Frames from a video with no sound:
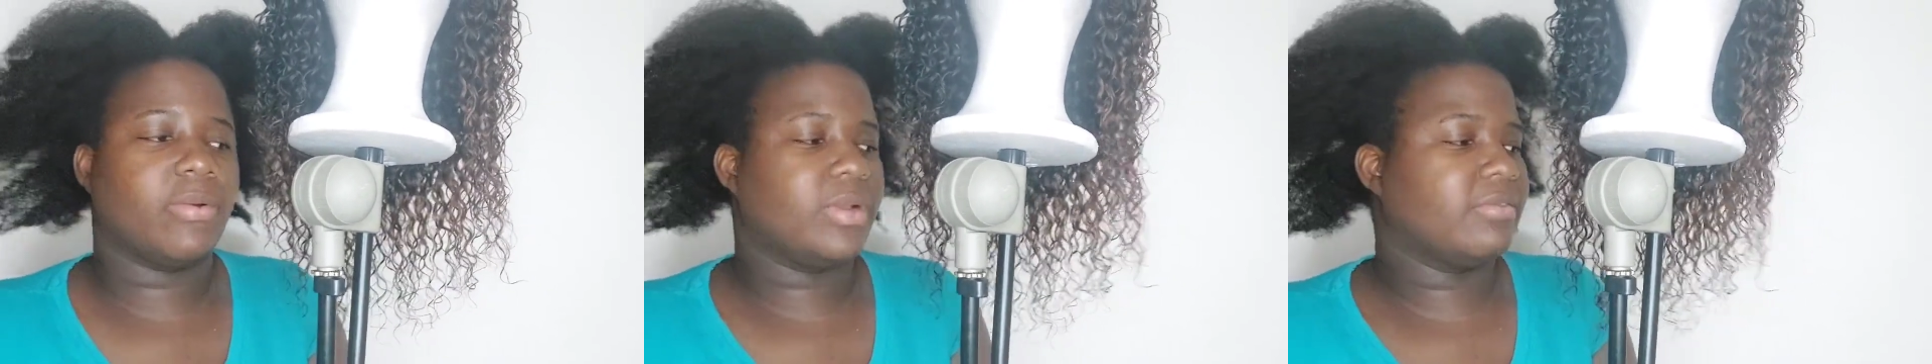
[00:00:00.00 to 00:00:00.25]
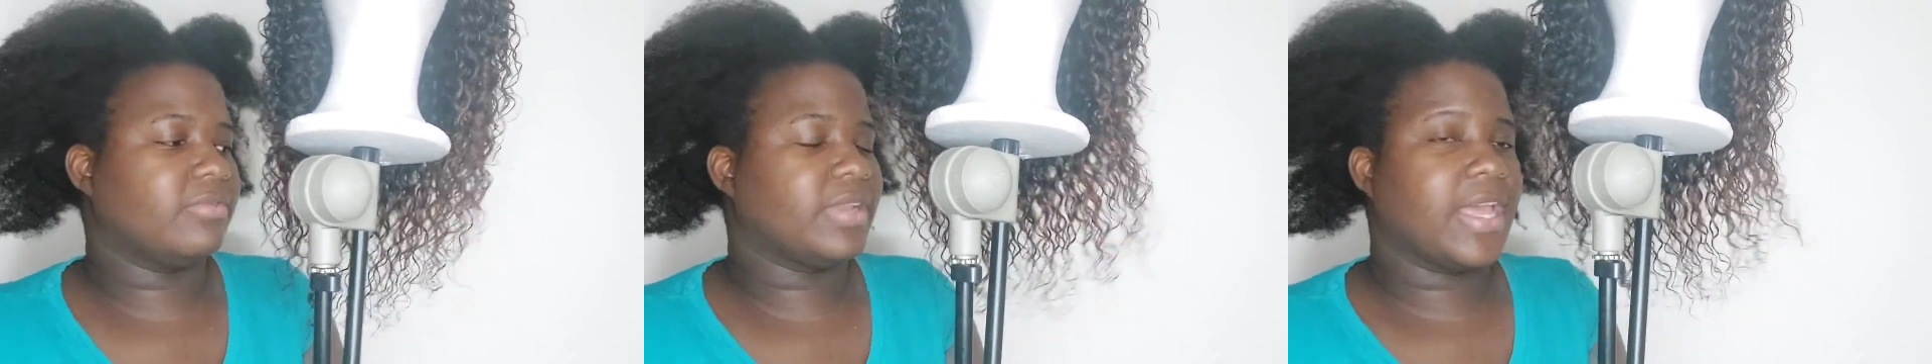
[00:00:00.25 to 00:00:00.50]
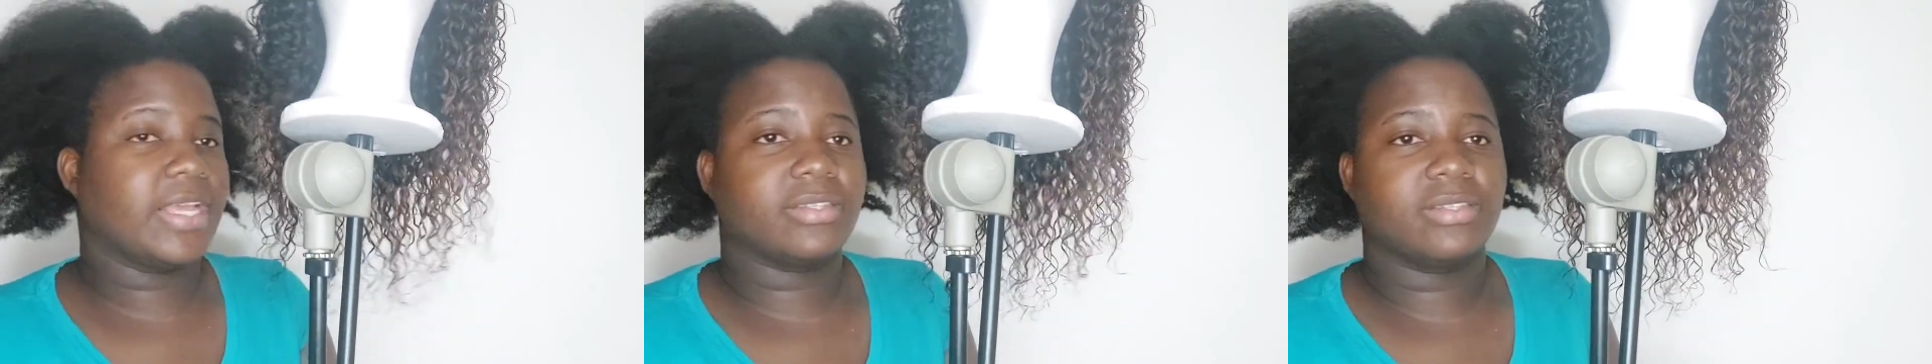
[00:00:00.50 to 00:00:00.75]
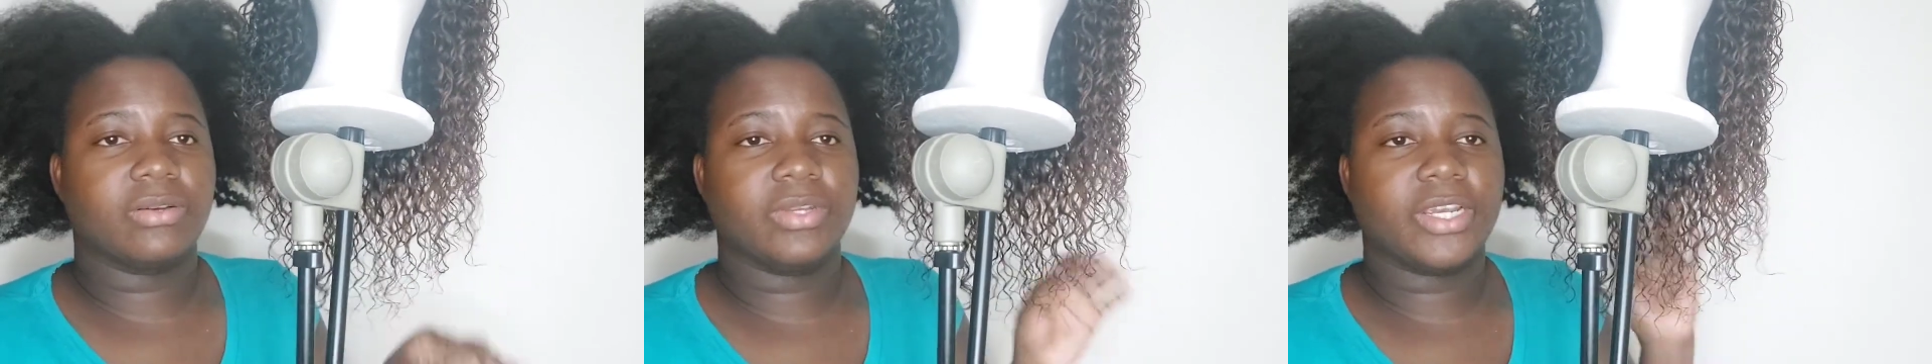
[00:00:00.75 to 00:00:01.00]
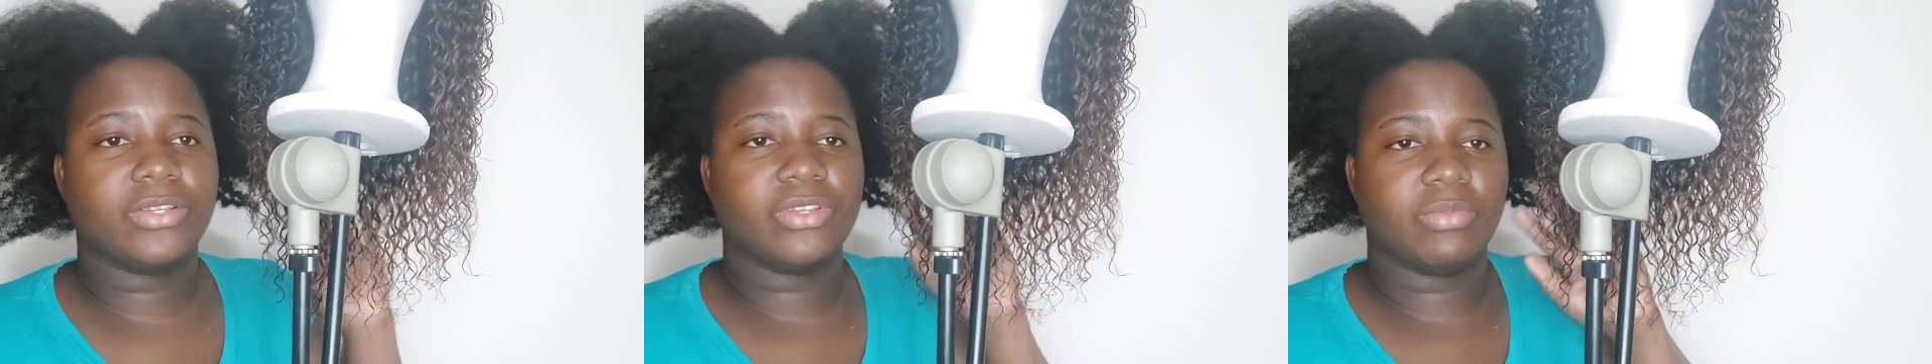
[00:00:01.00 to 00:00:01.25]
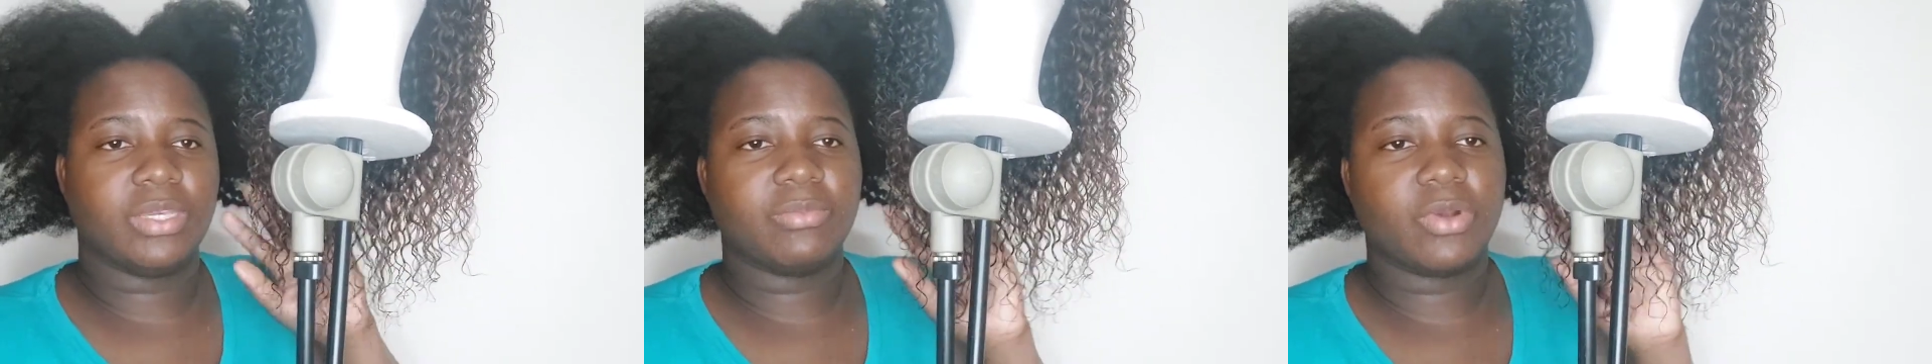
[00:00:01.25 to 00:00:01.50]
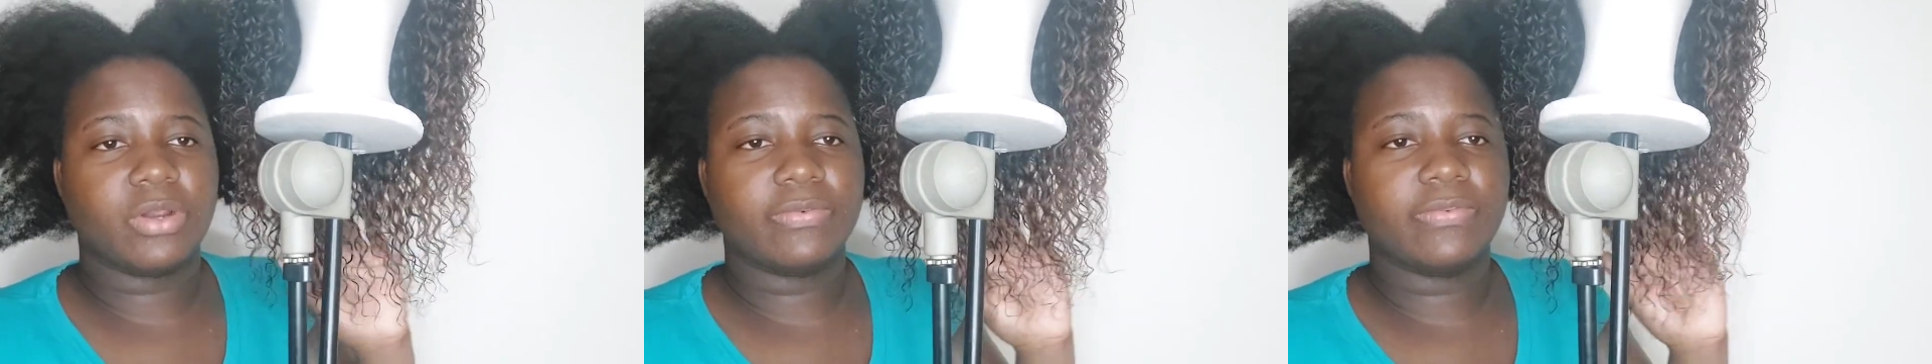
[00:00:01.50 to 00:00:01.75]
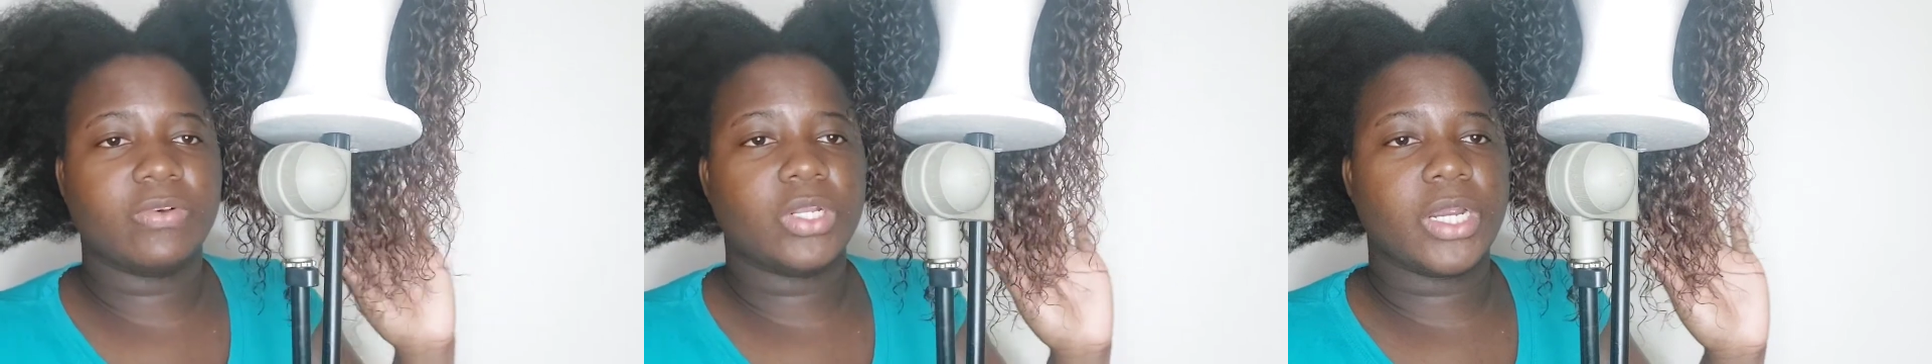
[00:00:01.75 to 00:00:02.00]
can actually see through the bottom when
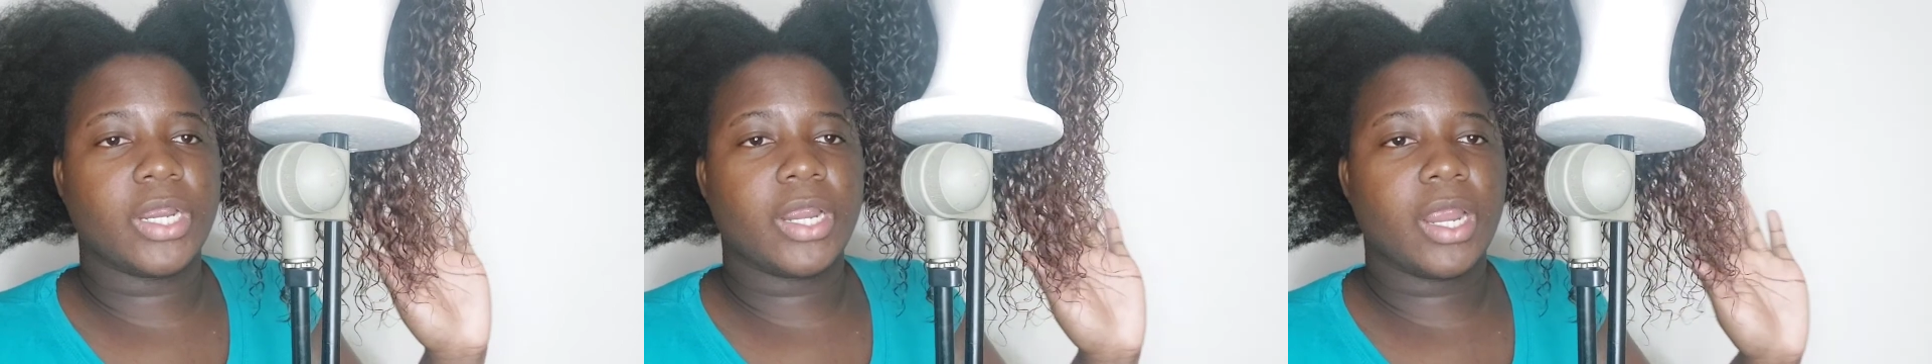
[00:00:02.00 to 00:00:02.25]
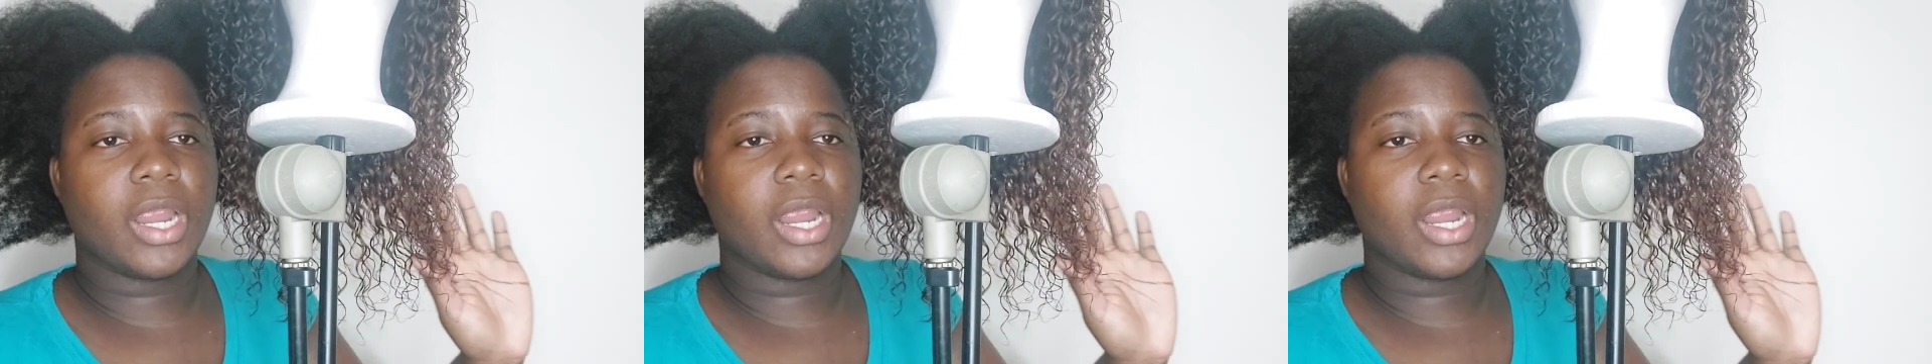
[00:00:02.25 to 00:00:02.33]
it's moussed down.